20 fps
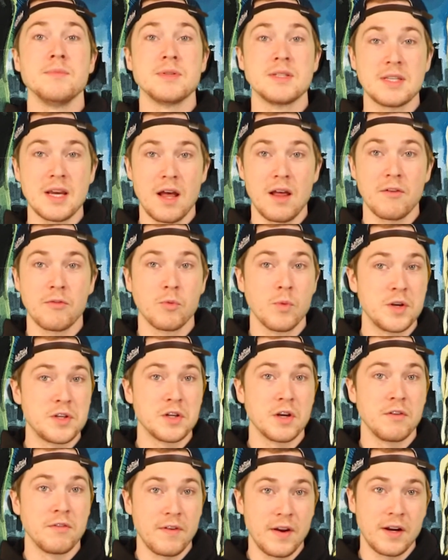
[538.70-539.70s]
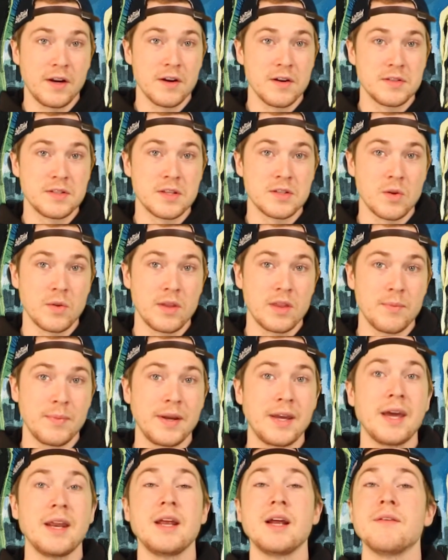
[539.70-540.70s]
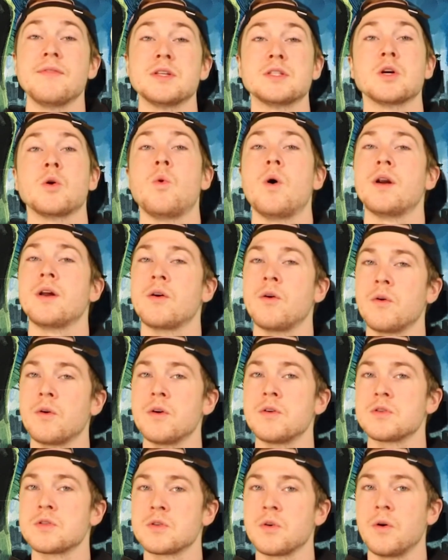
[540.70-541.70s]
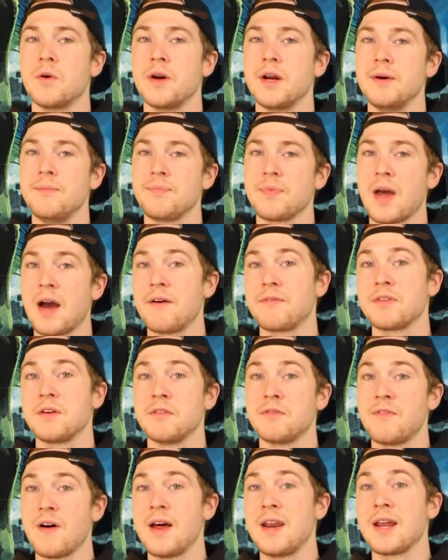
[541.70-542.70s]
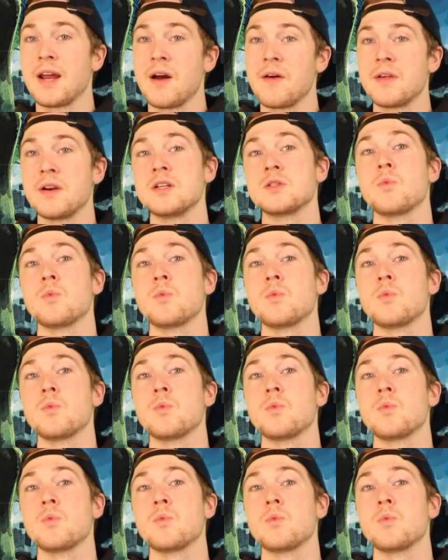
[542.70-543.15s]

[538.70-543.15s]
himself, Richard Vickers, is only the beginning of this aquatic horror story. After finding out that